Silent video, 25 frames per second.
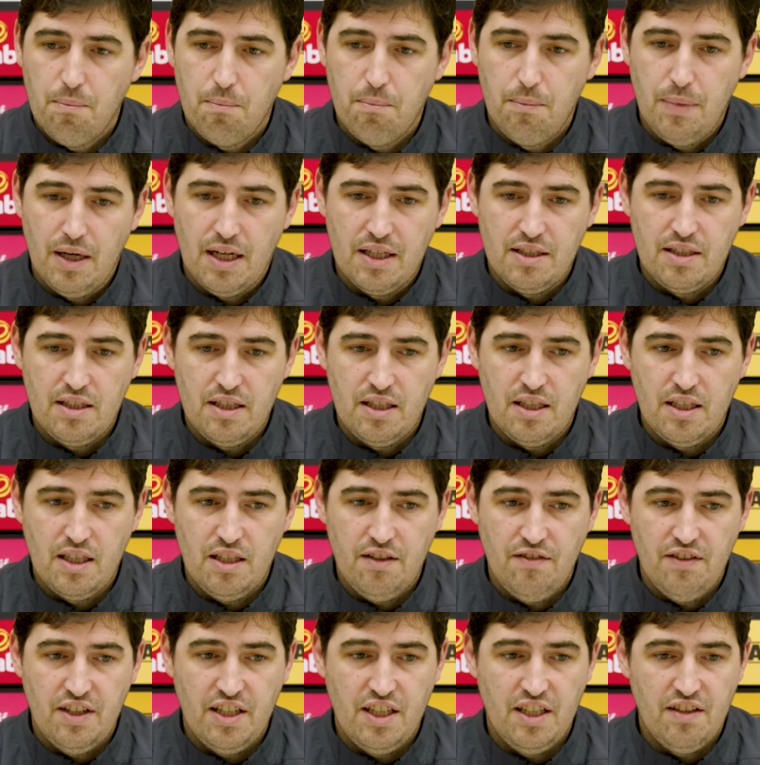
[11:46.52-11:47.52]
But uh,
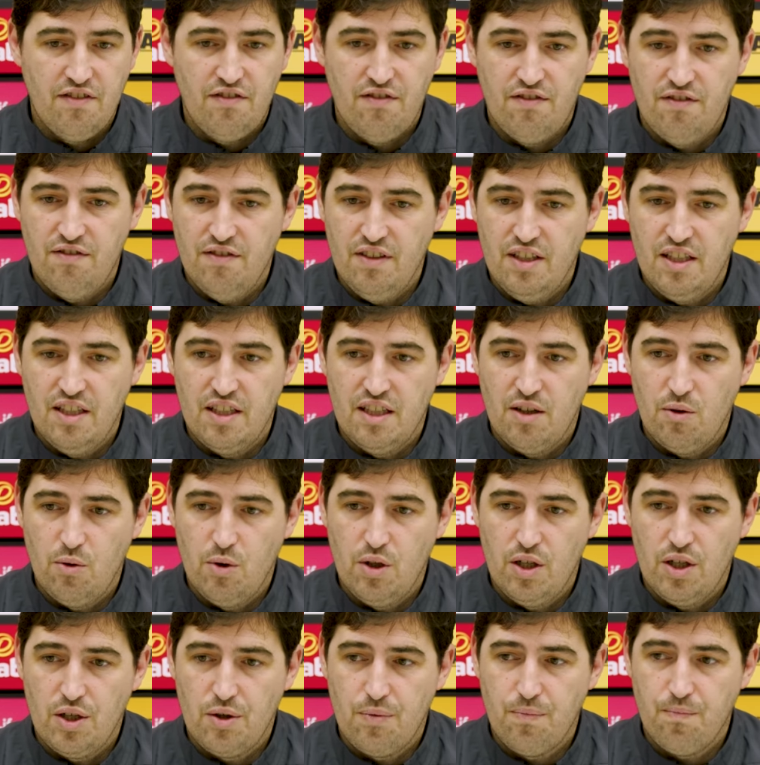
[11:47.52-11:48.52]
even if in
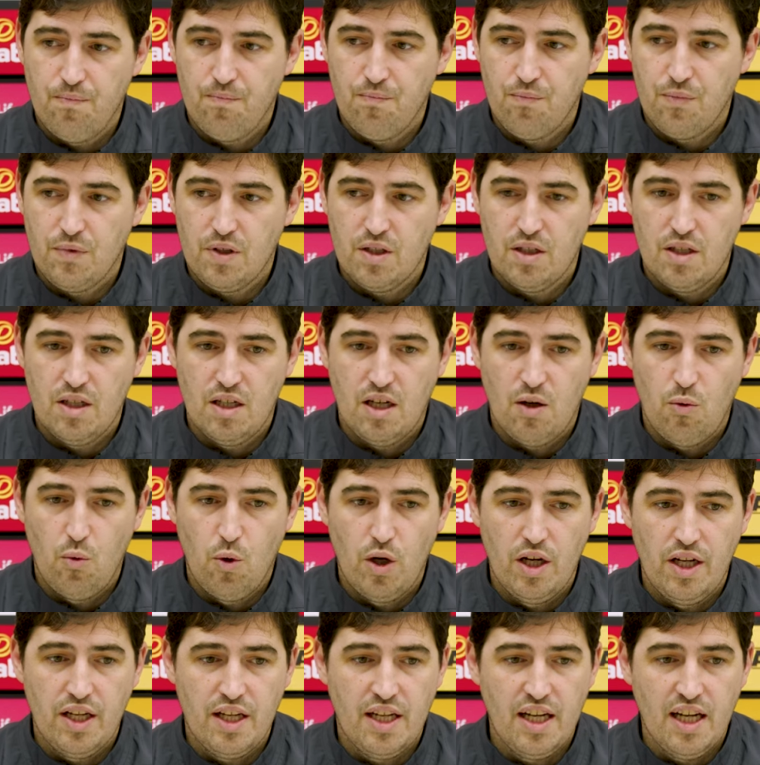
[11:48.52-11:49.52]
our
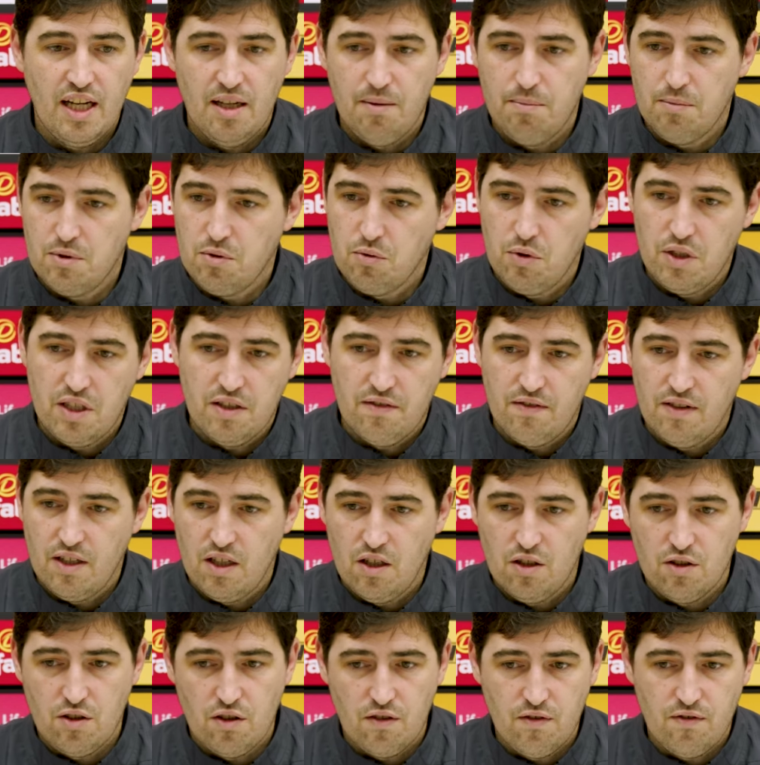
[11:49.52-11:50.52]
away games we have a
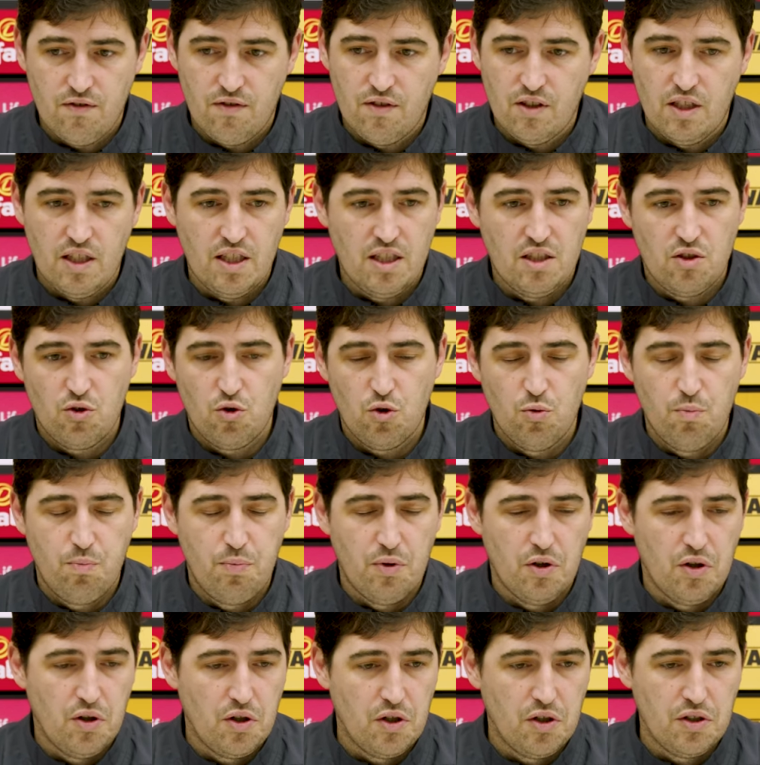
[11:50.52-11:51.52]
lot of uh,
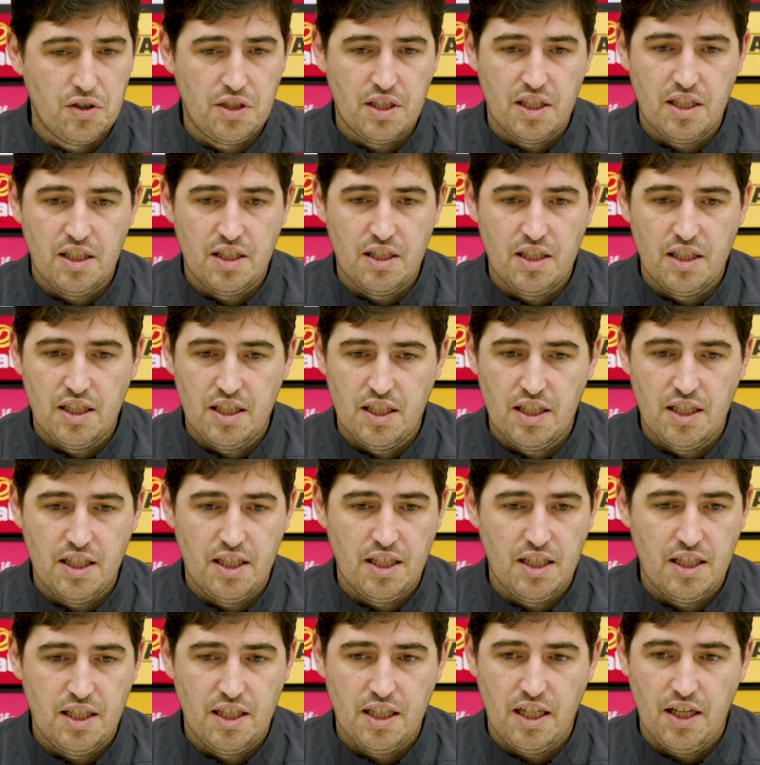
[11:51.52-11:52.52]
support, and
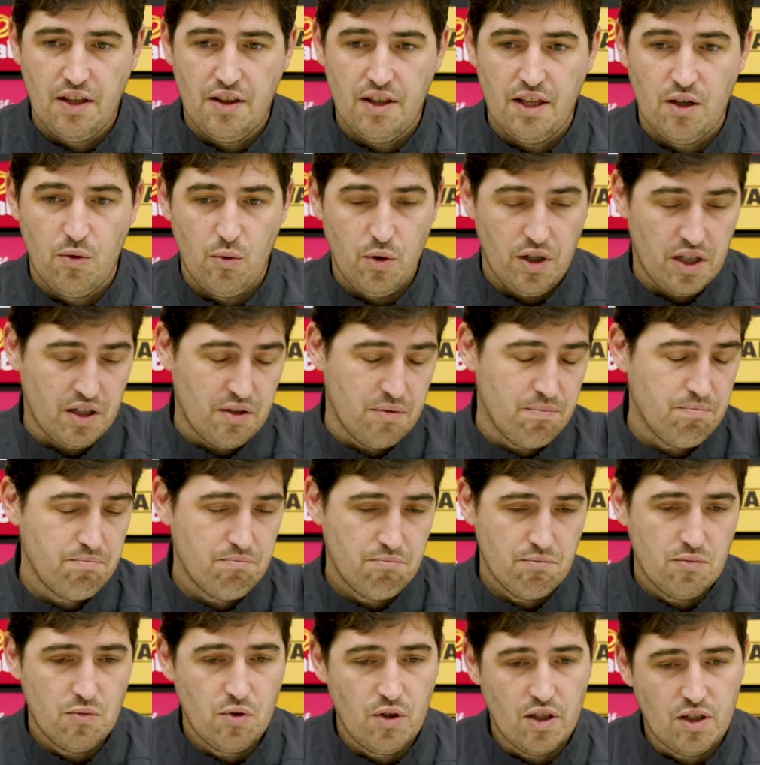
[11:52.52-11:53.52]
uh, I think we are
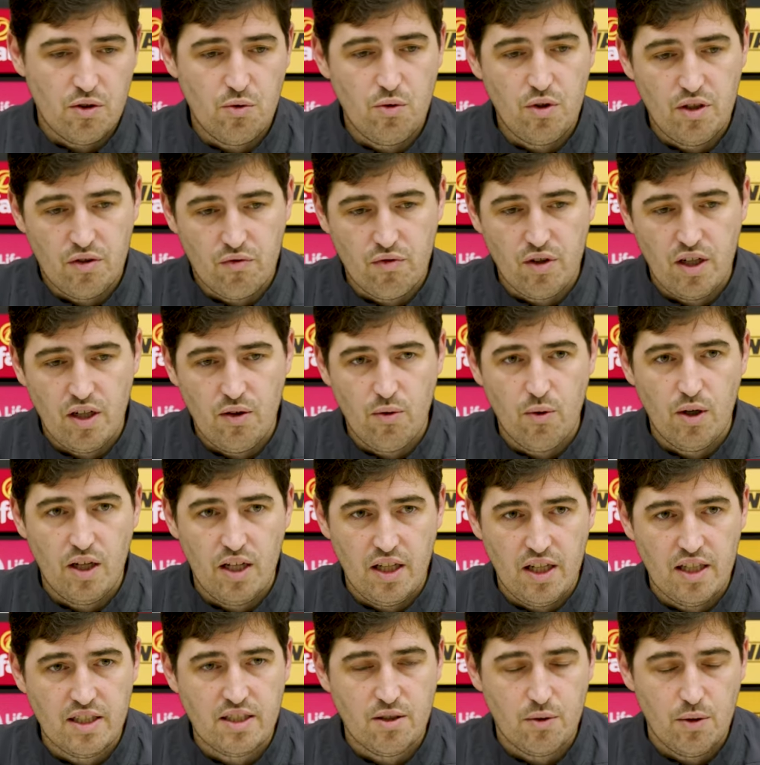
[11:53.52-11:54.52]
we are doing really well.
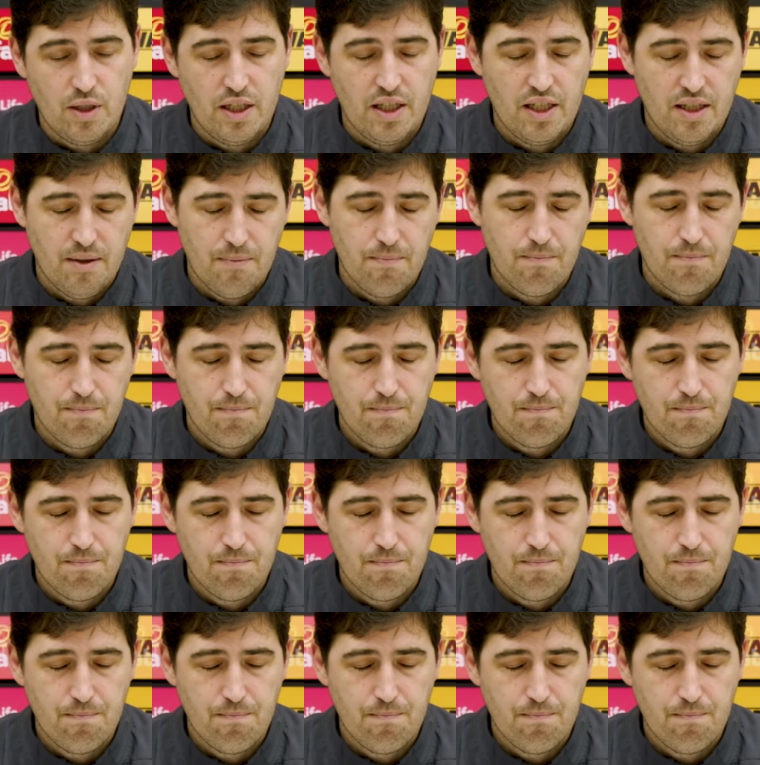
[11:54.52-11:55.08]
Yes, away. Yeah.